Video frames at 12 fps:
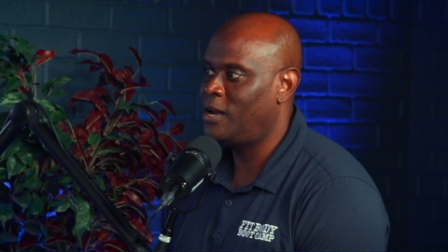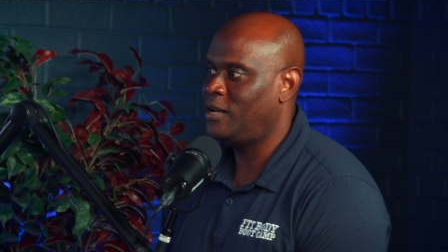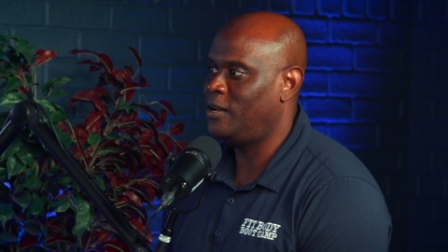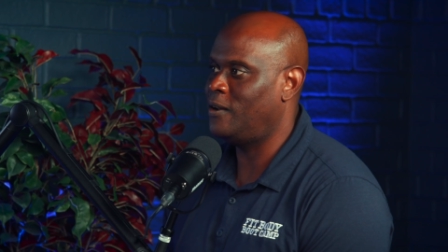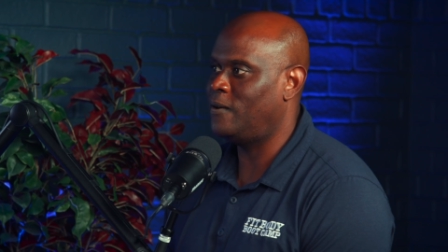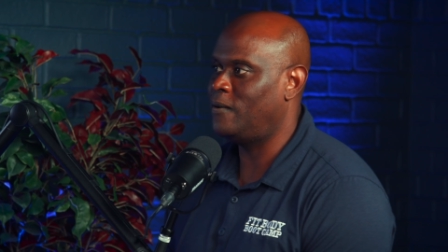
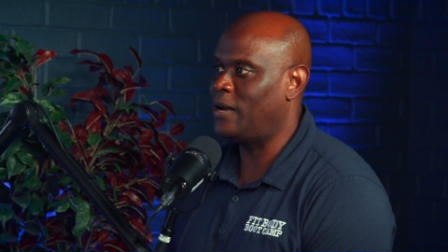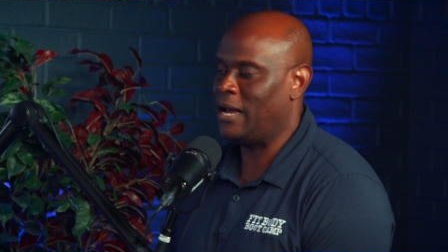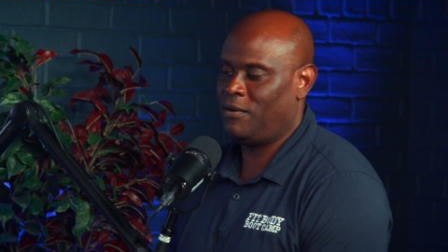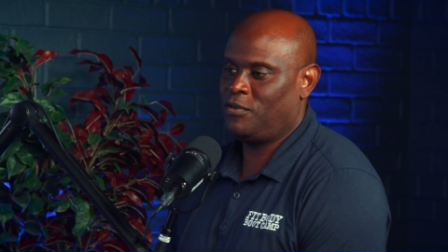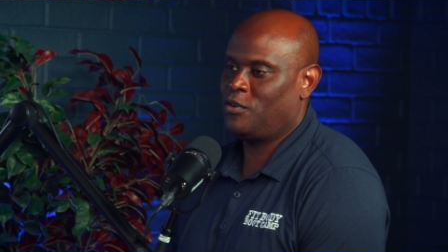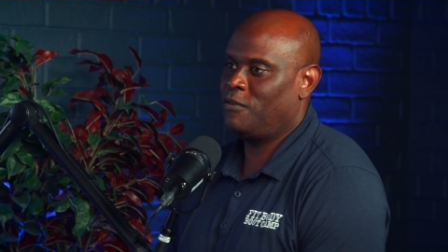You know,
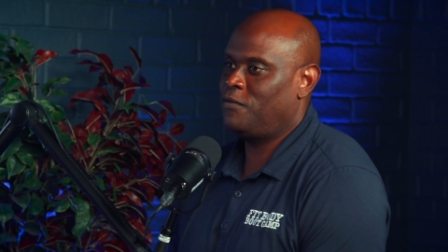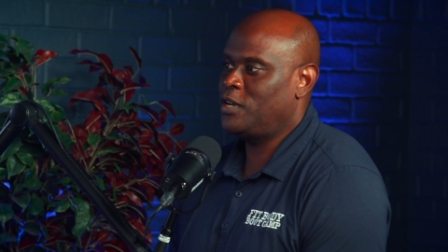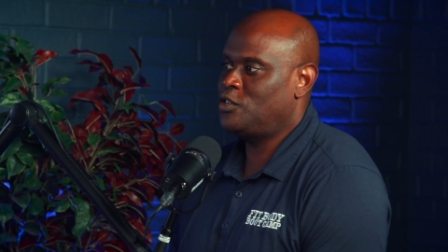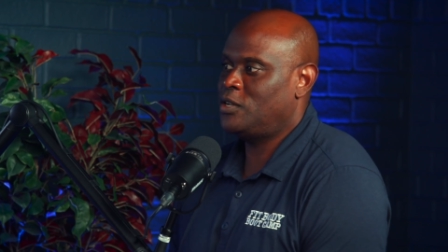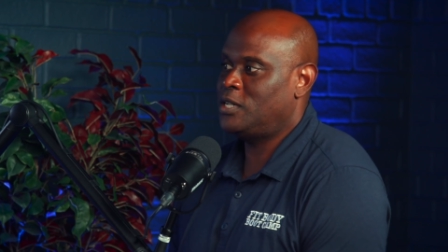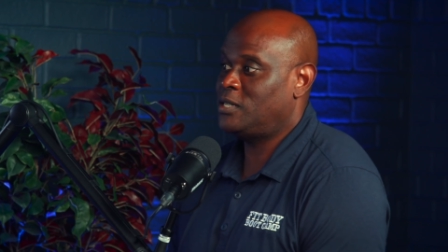having great
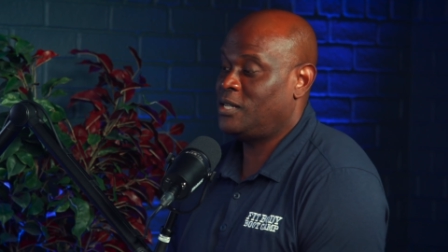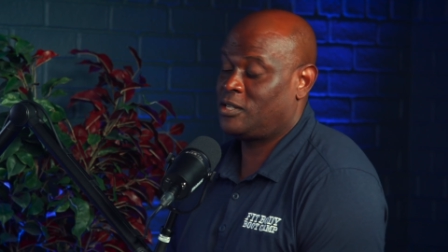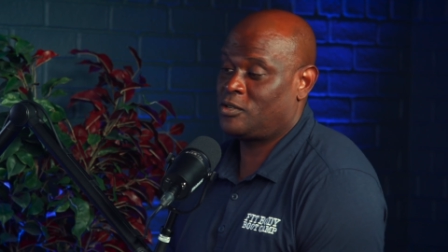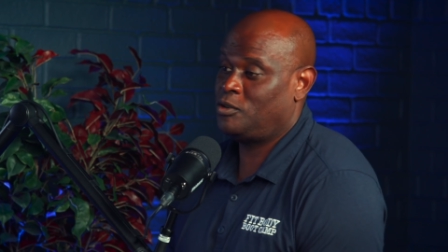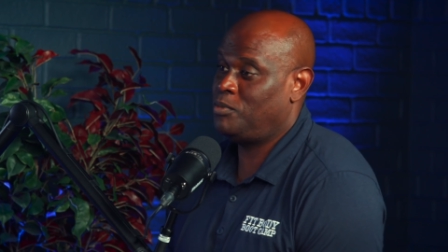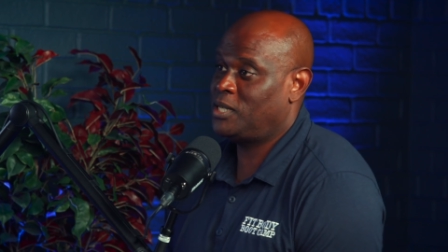vision is, is
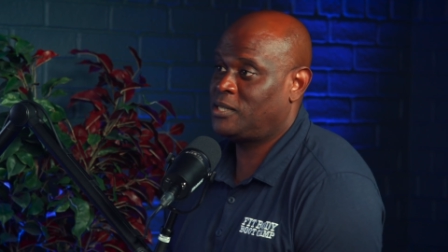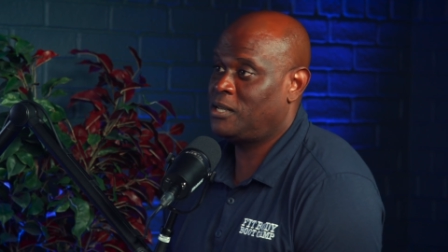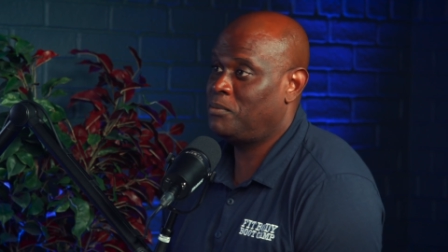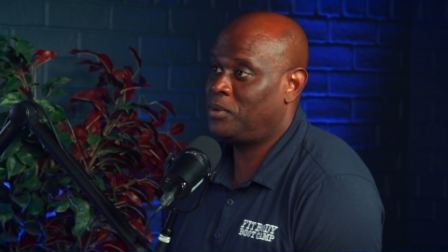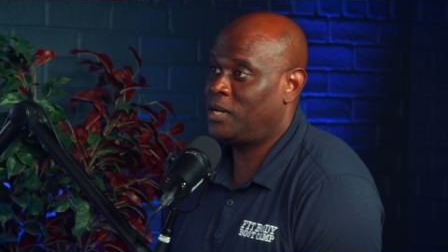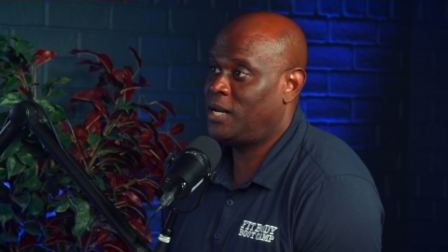could be as
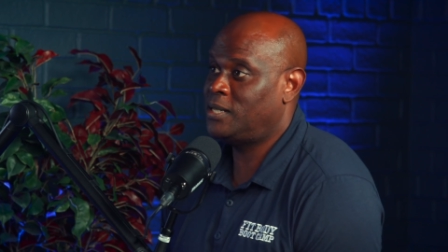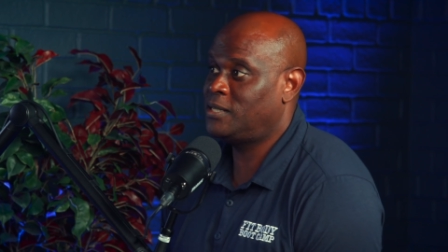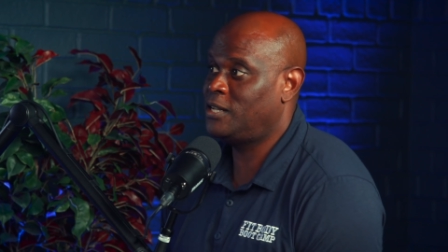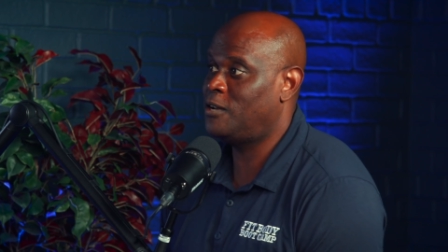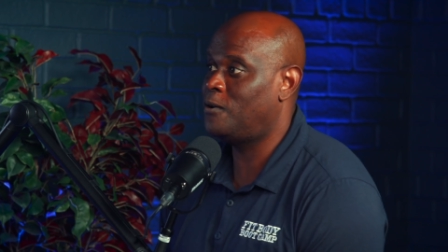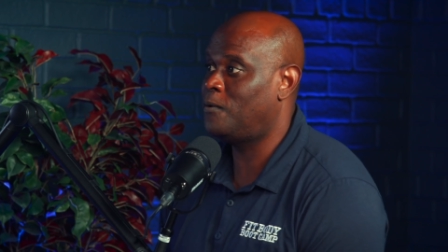simple as,
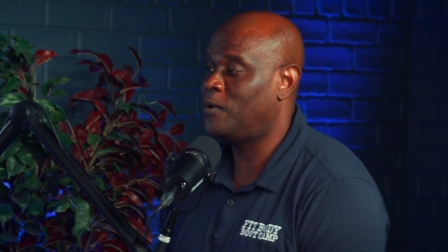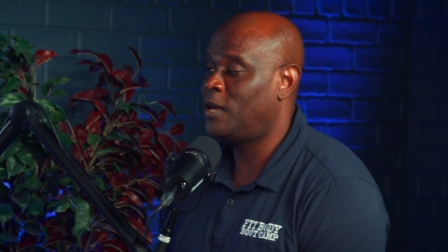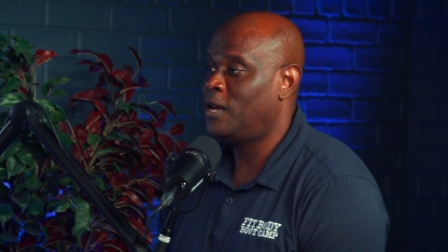you know,